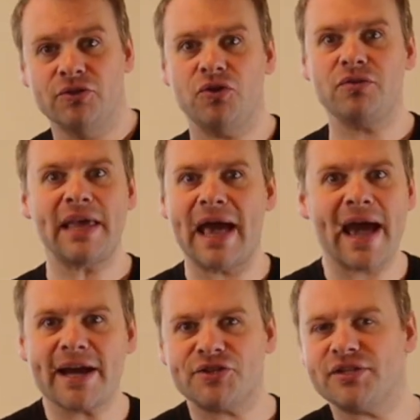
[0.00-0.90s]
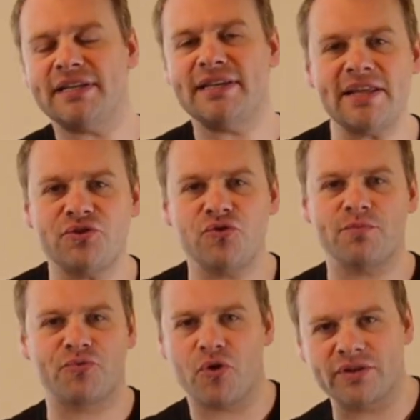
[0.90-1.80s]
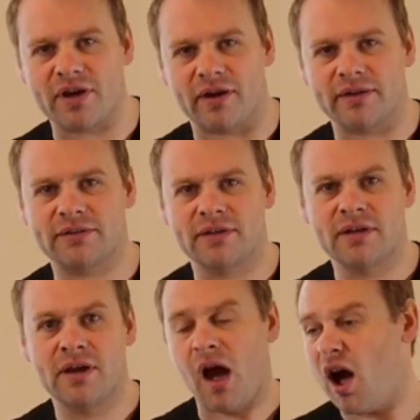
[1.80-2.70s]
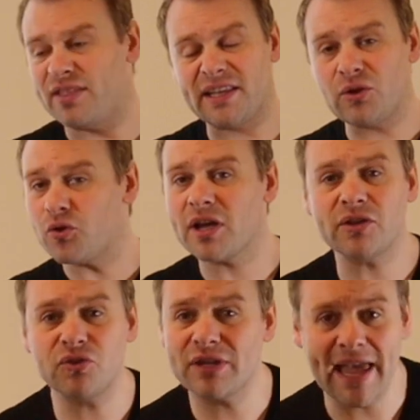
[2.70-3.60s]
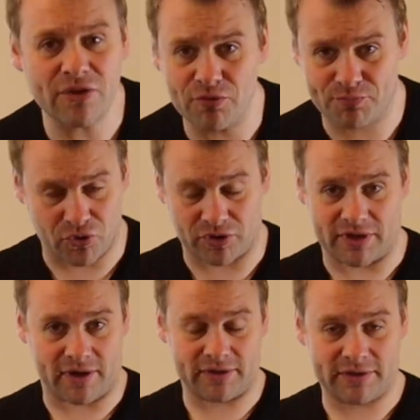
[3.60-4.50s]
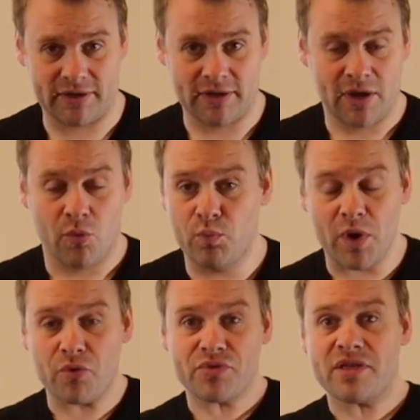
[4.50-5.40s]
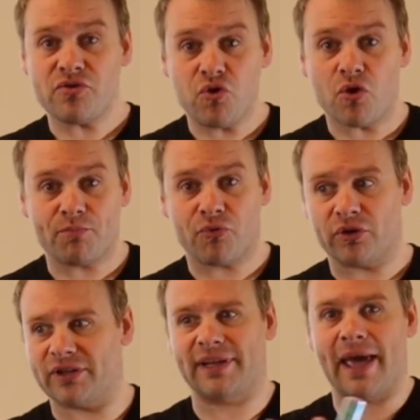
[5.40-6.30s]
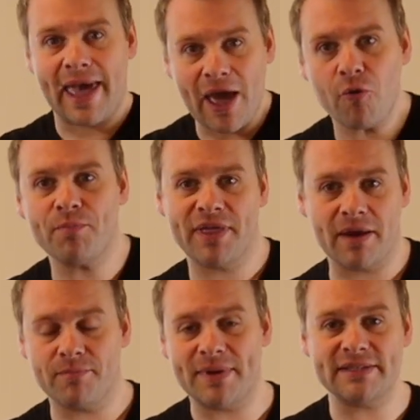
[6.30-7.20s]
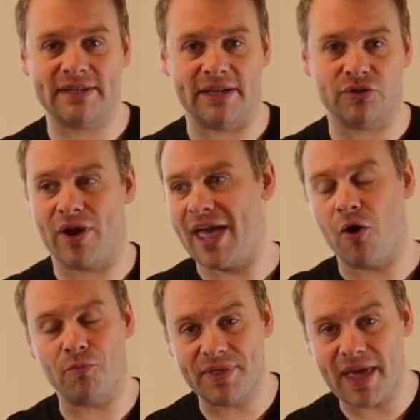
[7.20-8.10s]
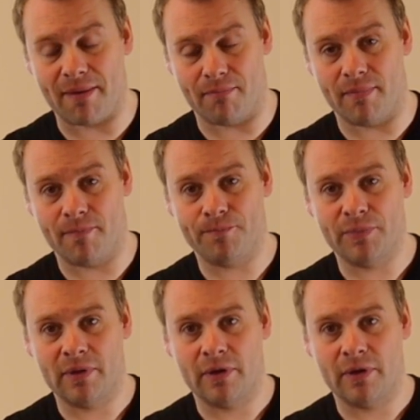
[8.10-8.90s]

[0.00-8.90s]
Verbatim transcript: Do they actually need your product? Are they looking to get your product? Will the, your product help their business or help them?